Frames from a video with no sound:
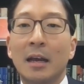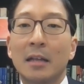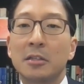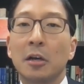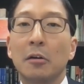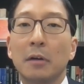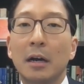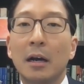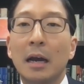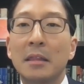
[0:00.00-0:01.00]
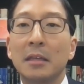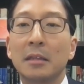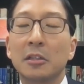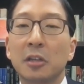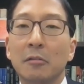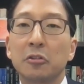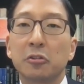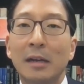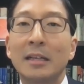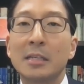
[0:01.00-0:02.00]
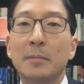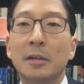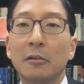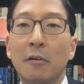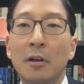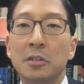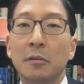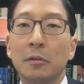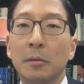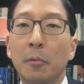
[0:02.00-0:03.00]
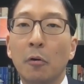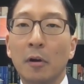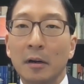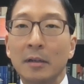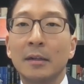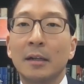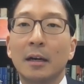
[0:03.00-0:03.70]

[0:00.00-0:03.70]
And so uh, I think the general trend has been across the, the board.